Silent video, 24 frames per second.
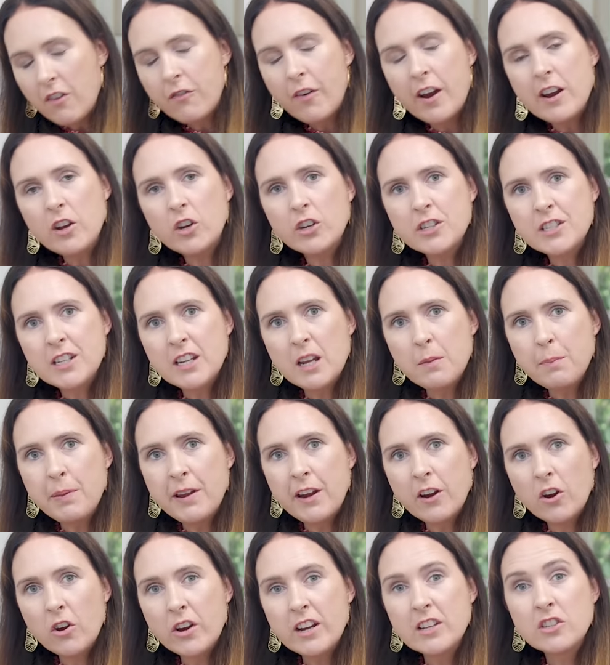a very good tip
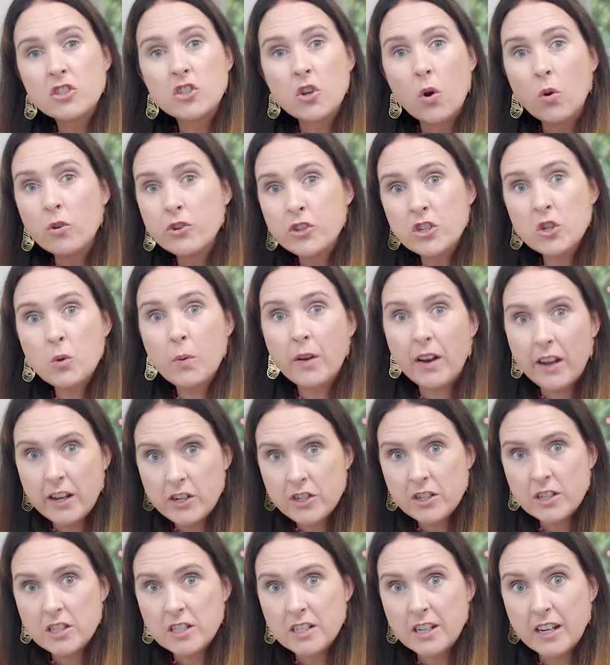here is don't do what I
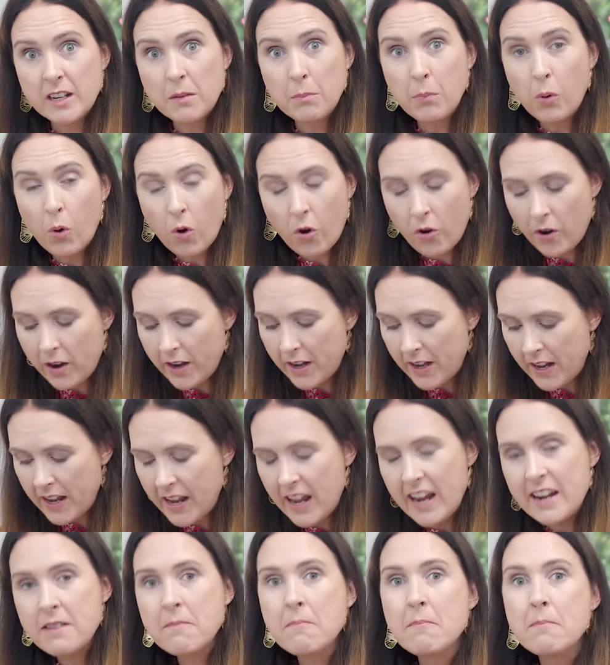just did and pour it
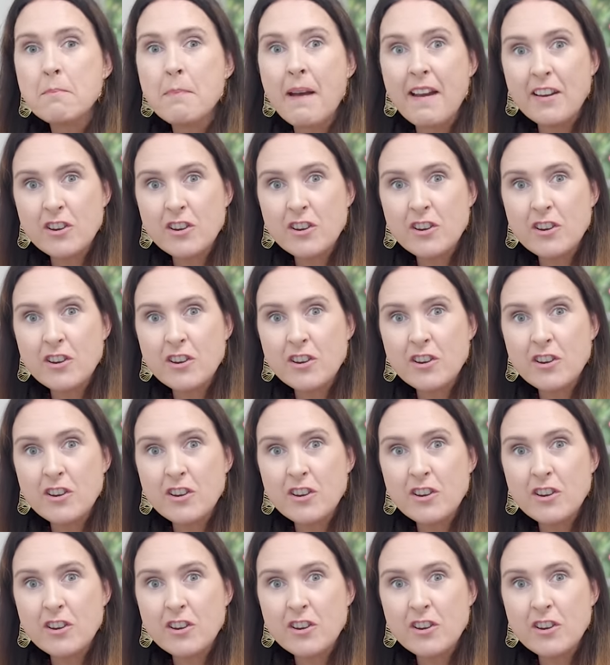in.